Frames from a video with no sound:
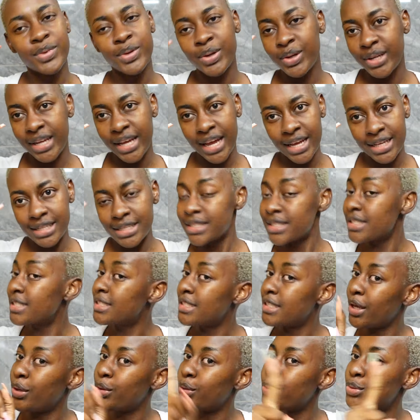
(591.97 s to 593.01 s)
Good night.
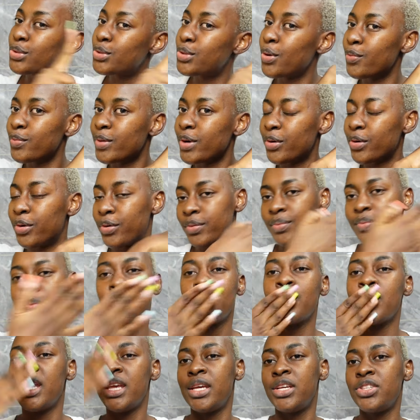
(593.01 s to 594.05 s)
See you tomorrow.
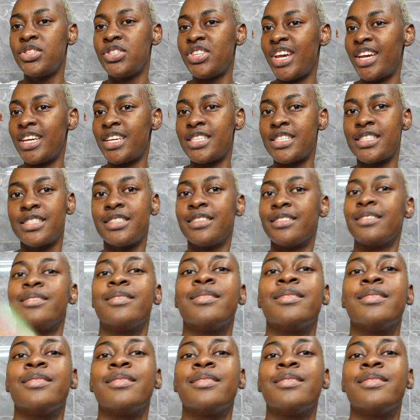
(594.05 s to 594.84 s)
Cheers.